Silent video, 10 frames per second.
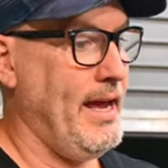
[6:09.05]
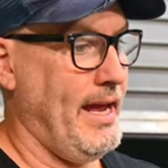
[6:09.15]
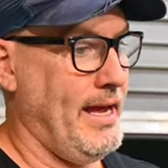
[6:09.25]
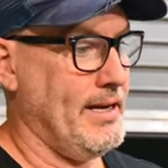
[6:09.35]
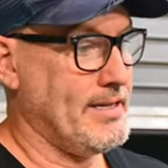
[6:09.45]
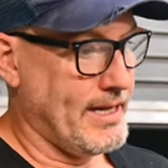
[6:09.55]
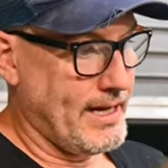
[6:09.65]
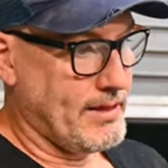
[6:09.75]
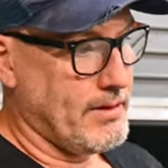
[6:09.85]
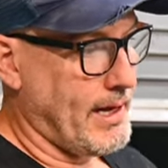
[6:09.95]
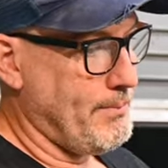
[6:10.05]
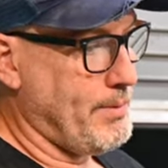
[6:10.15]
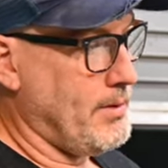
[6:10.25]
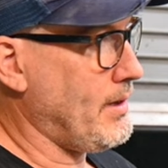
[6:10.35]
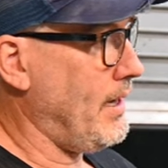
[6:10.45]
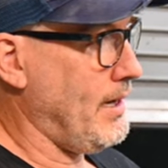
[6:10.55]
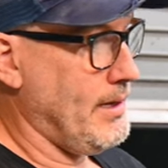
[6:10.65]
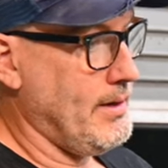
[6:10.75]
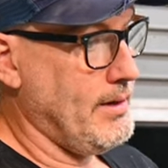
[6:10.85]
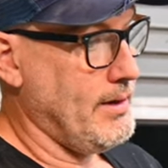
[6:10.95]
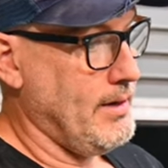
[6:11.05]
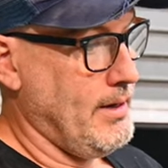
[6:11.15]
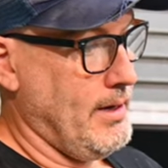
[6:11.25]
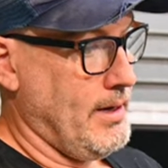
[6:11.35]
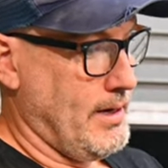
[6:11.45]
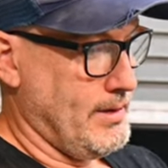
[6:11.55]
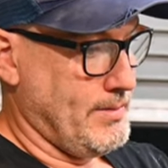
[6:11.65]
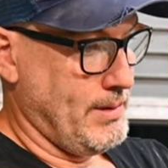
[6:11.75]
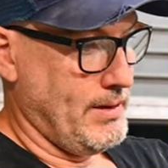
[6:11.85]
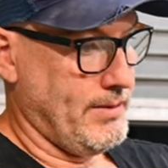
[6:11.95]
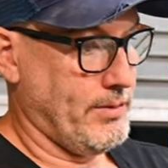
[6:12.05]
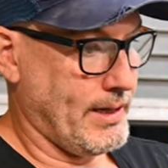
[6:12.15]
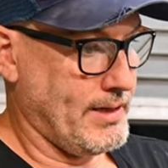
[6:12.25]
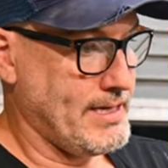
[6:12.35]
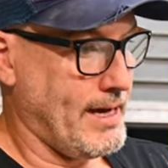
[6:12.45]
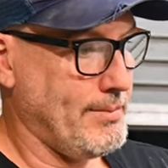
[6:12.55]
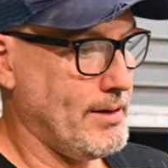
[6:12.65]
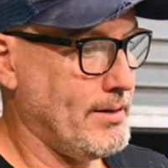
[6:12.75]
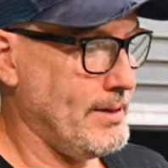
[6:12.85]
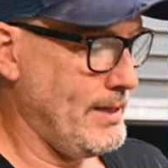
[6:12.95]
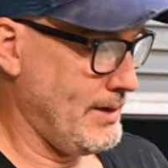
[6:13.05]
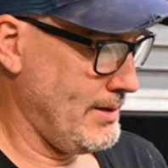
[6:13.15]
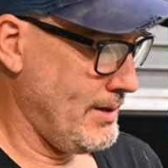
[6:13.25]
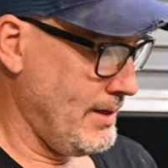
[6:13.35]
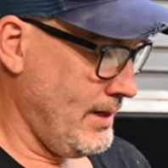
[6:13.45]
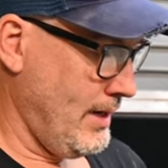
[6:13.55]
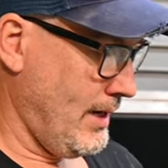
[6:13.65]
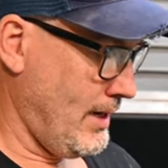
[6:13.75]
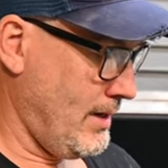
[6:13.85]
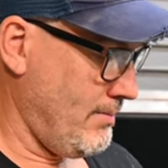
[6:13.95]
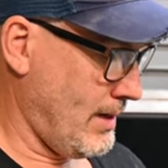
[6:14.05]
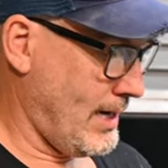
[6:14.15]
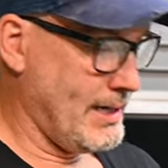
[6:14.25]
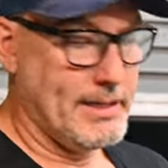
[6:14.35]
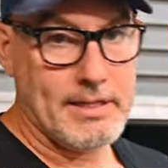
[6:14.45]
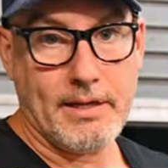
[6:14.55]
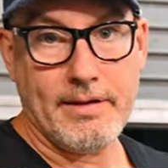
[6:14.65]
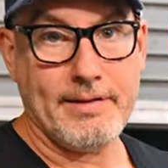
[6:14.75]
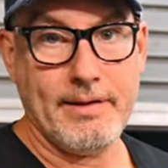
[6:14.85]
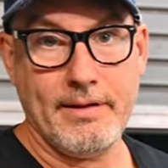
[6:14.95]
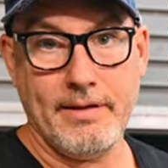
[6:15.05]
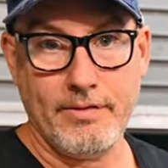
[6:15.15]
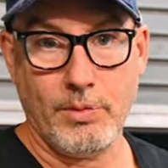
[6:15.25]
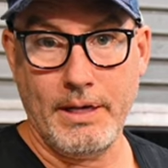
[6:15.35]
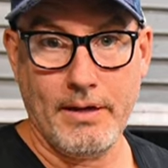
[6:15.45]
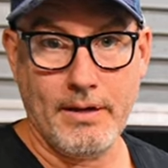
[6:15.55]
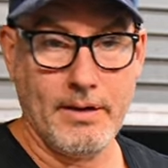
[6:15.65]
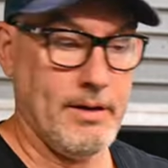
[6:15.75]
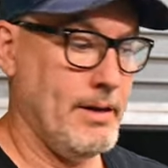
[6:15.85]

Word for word: and to get that bulkhead uh, to be so I can tab it all in um, I need to get this done this week.